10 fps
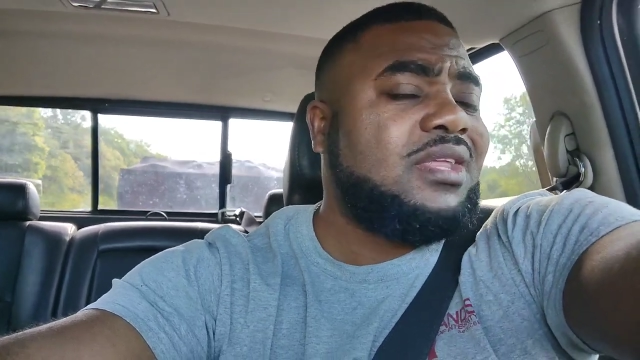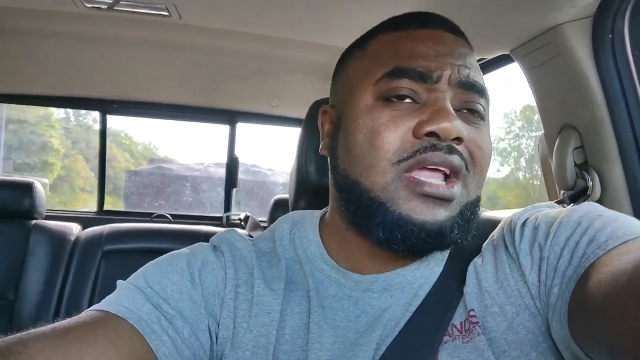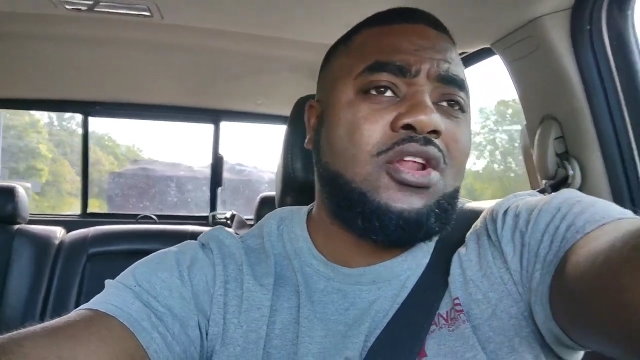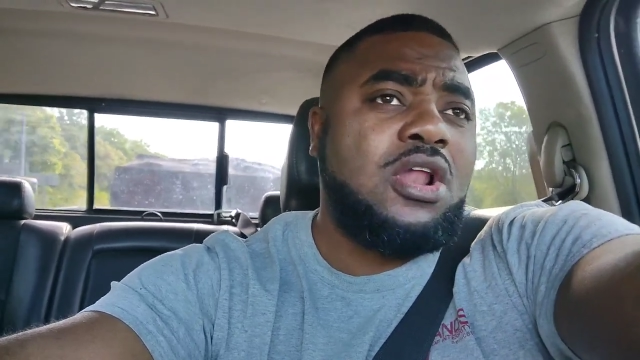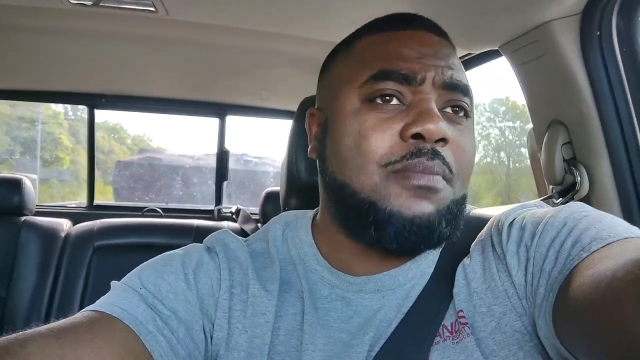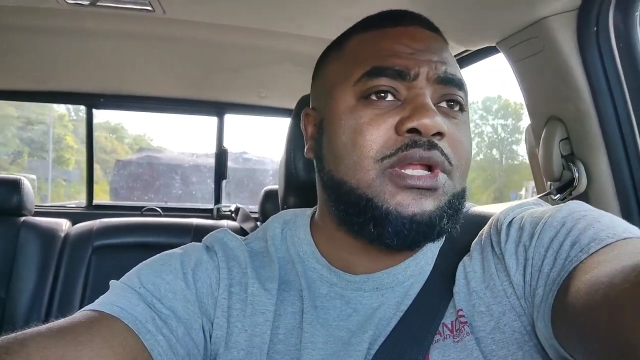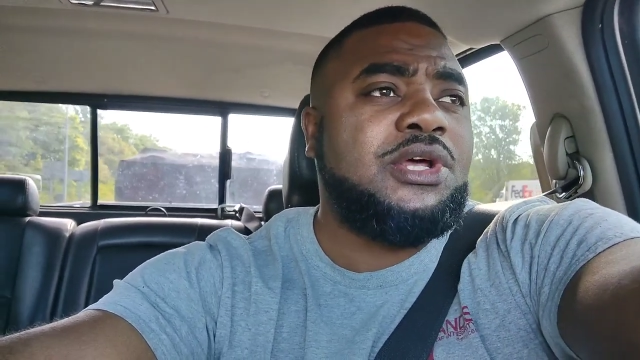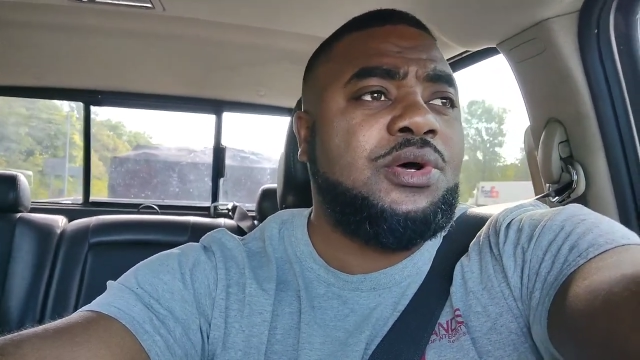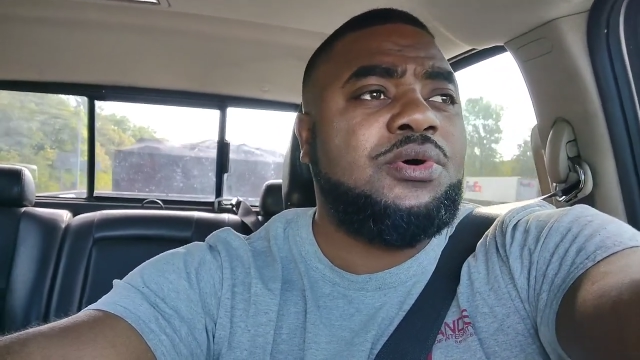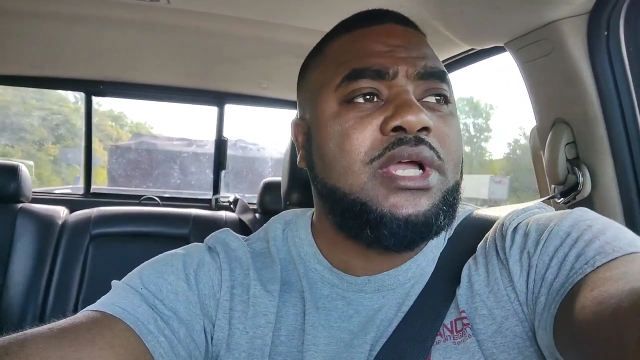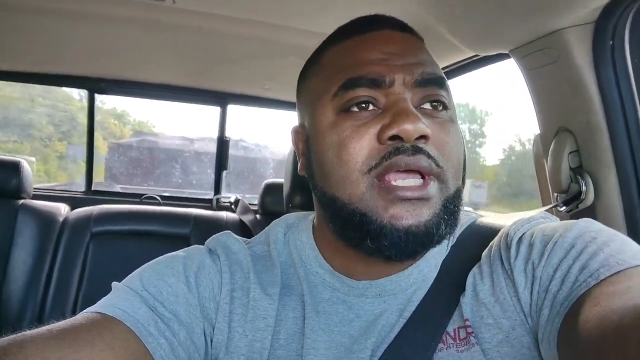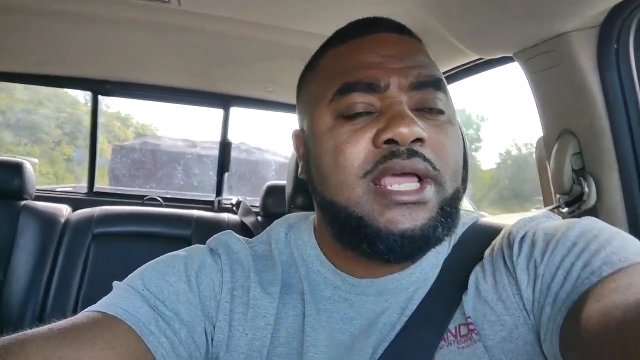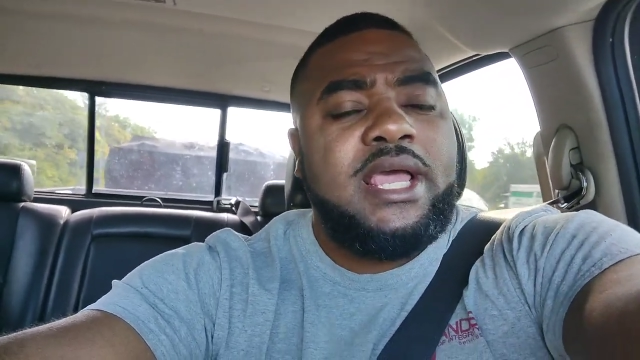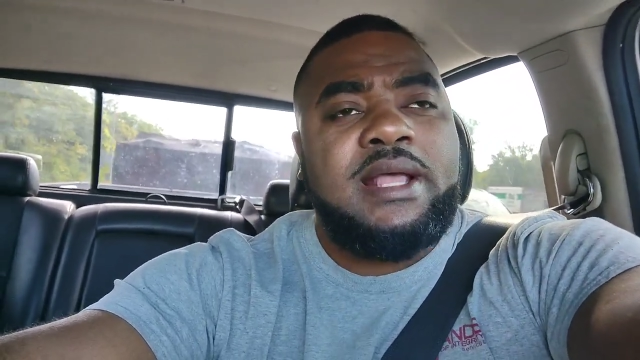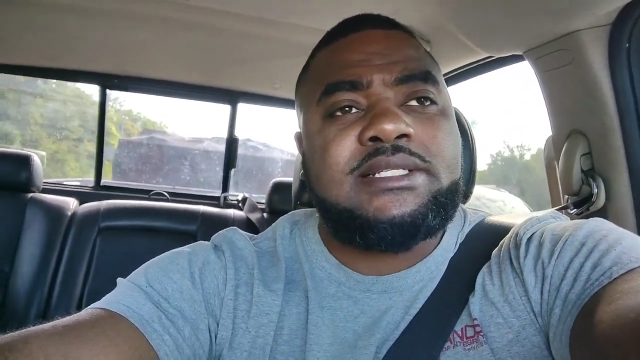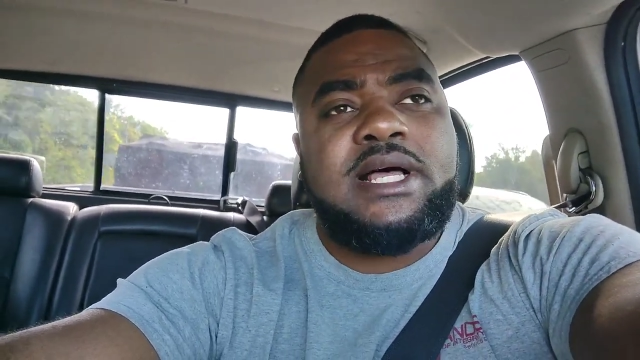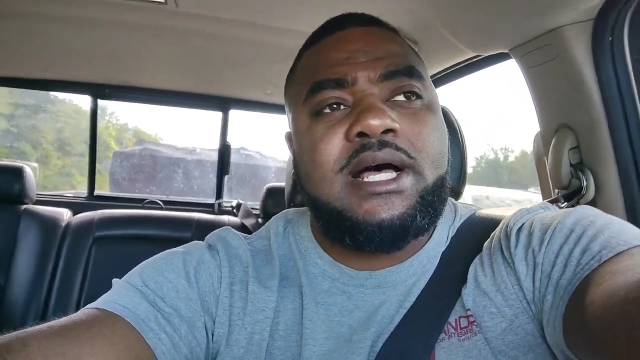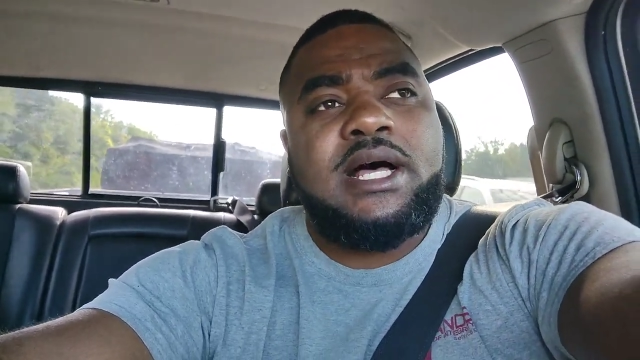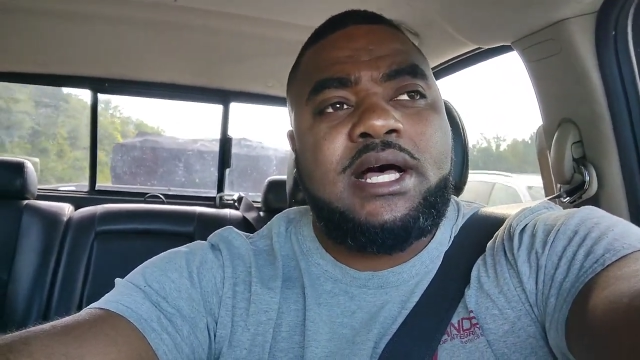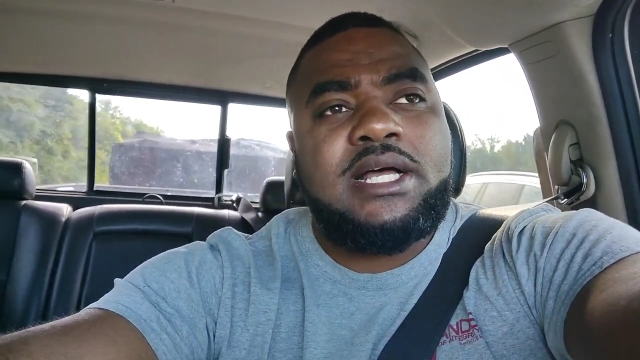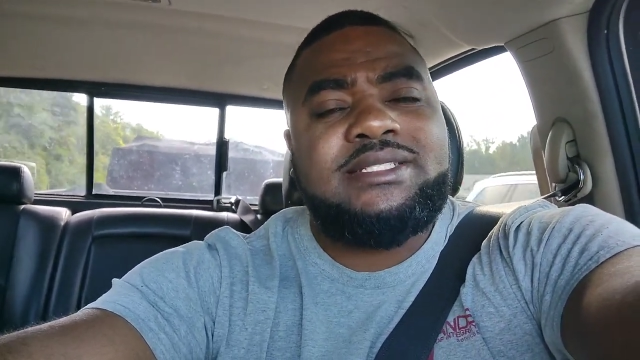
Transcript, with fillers: And all I'm gonna do is uh,